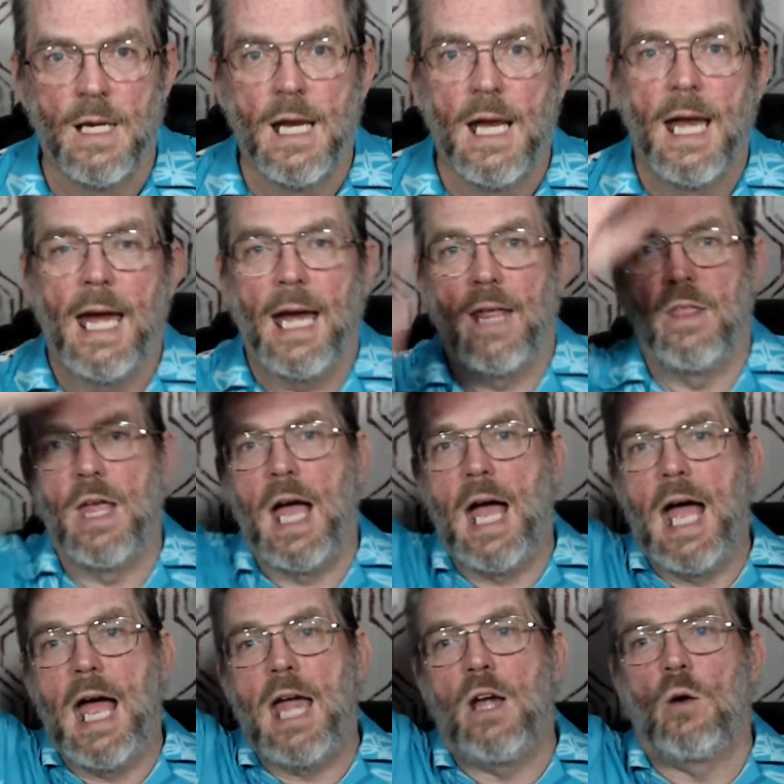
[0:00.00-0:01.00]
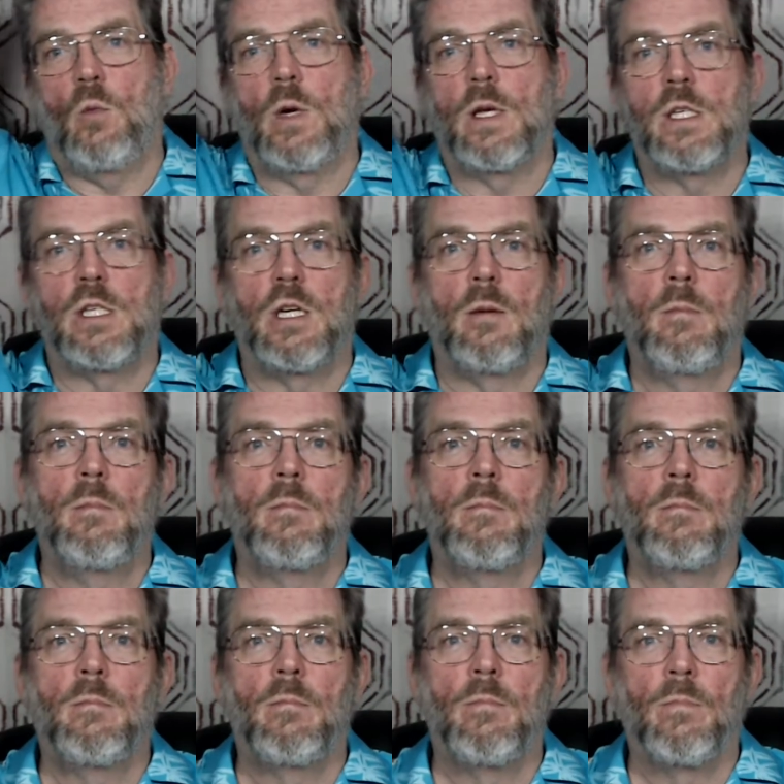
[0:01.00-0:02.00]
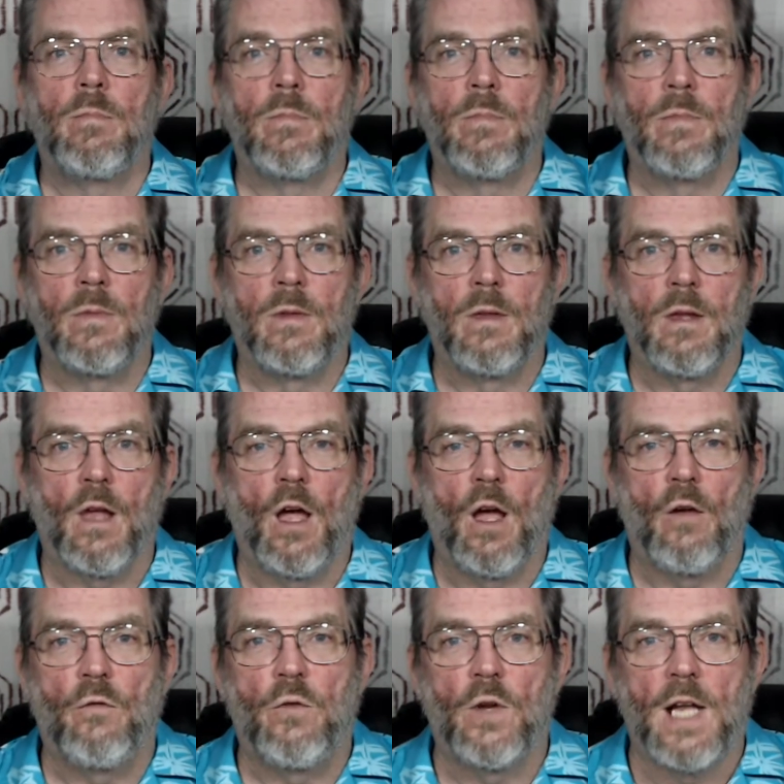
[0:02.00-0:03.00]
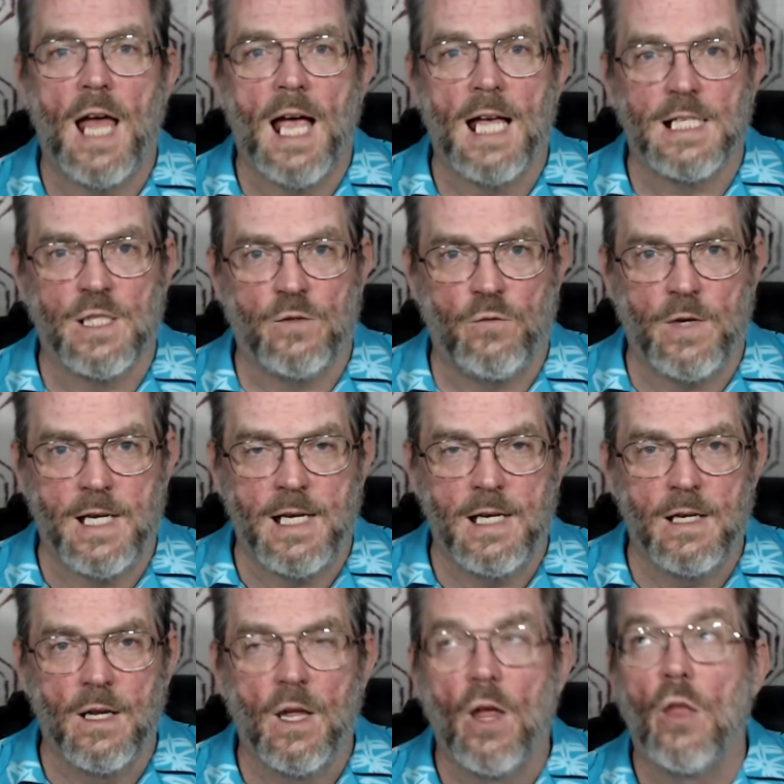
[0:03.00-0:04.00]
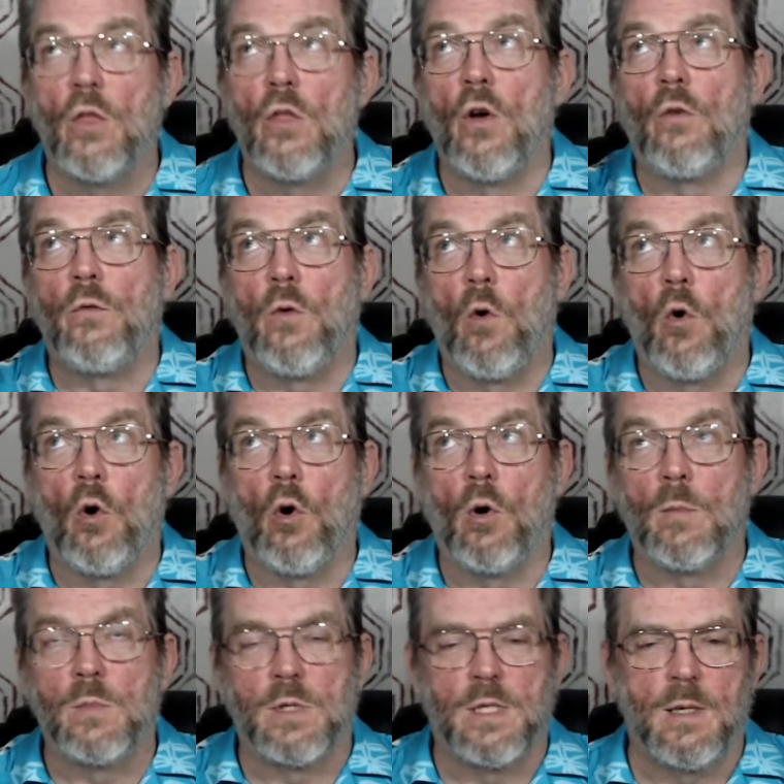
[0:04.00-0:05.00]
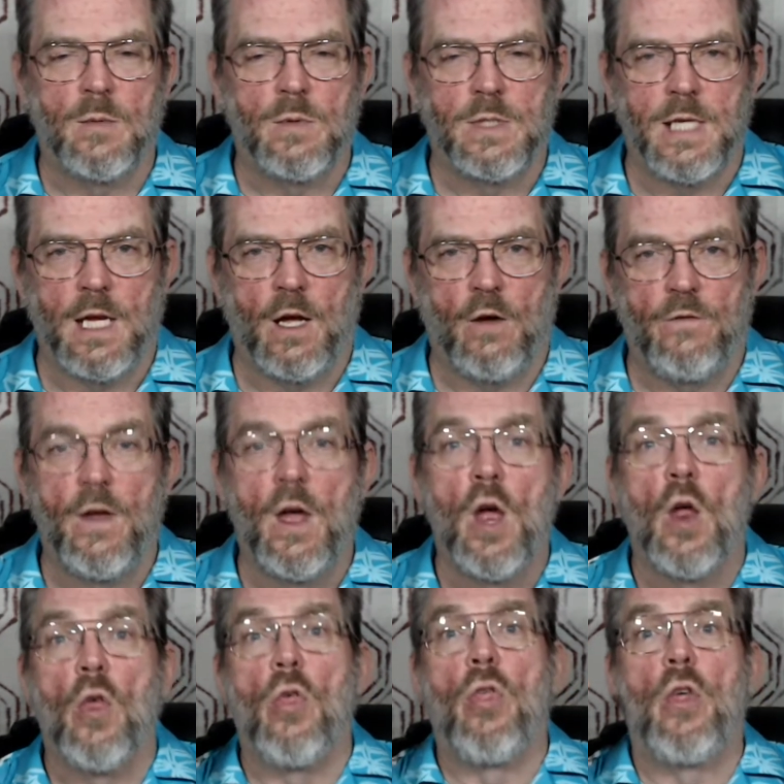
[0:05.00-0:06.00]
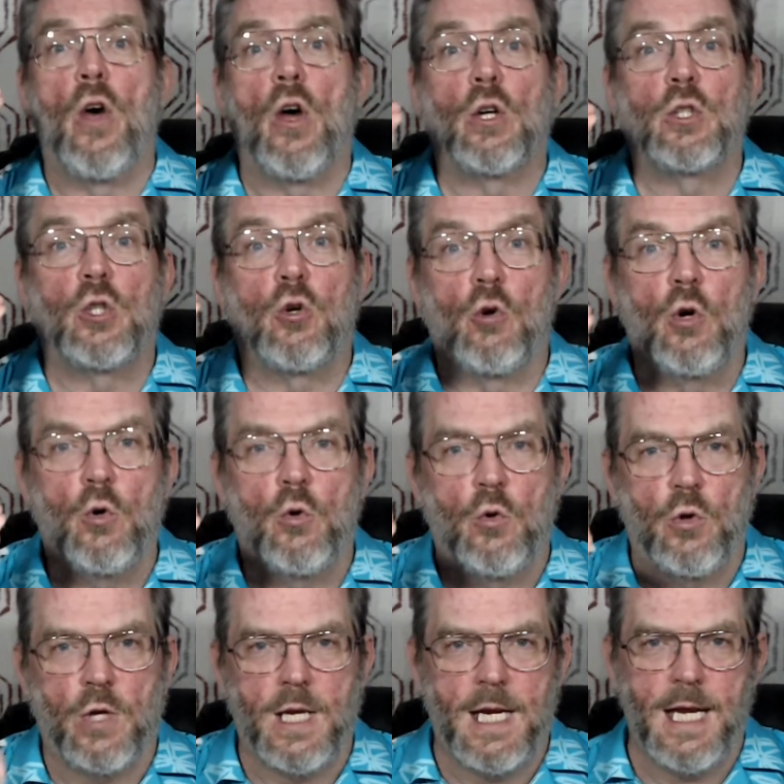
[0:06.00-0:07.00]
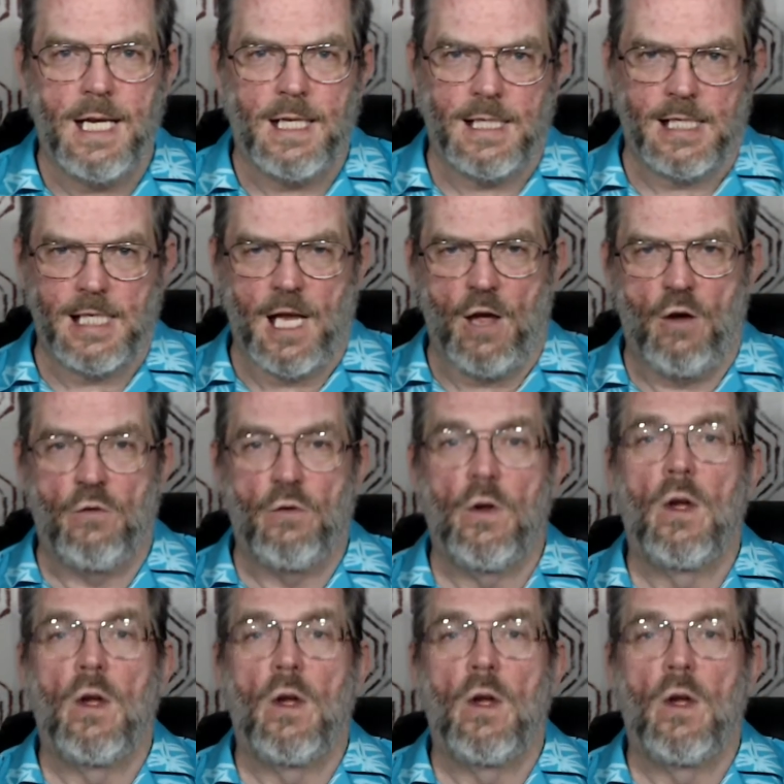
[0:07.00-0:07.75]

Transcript: and the higher wisdom of philosophy, the forms themselves, the truth itself,